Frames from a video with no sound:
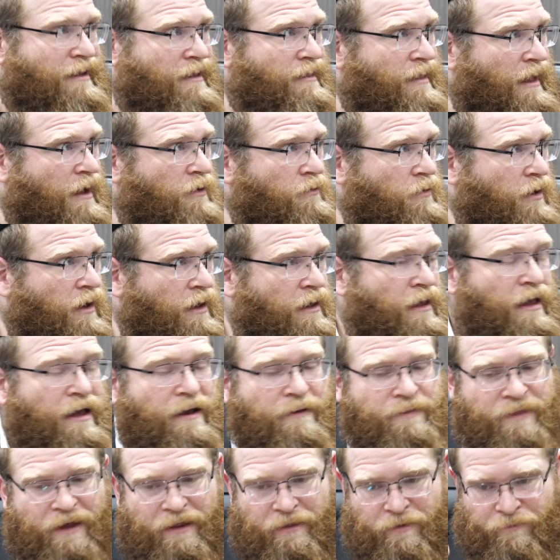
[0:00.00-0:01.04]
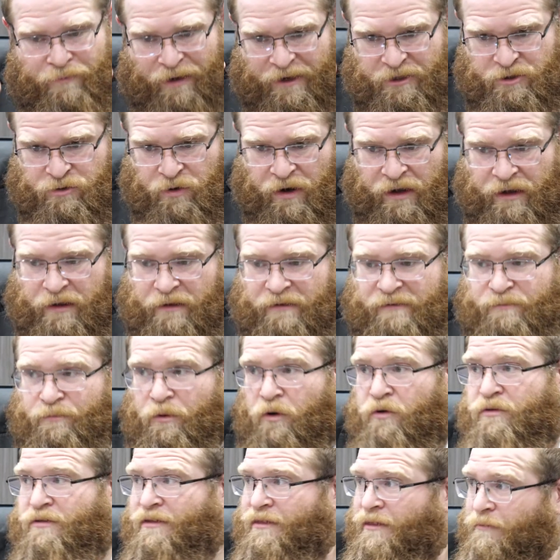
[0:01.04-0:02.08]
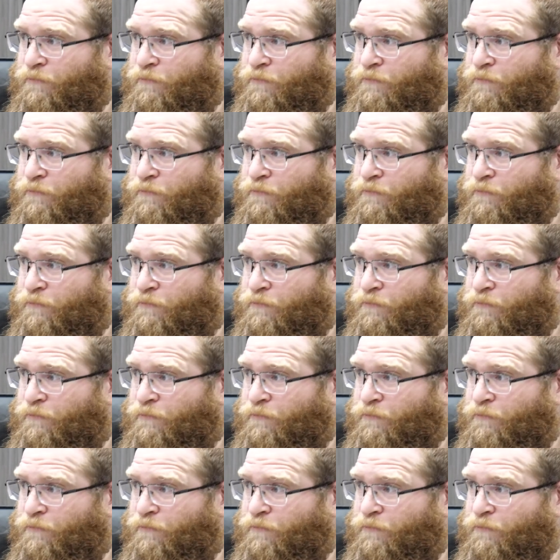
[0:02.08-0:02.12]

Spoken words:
in that way. That madregas, both in the